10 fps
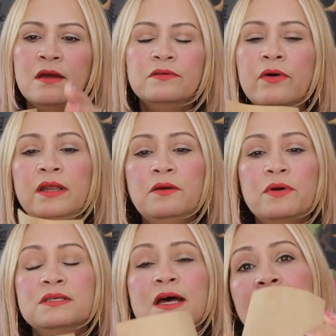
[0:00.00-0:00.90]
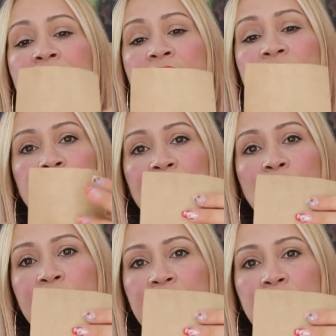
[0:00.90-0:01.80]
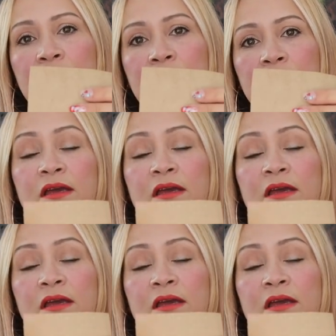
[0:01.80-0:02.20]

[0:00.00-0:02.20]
So anyways, I have brown paper.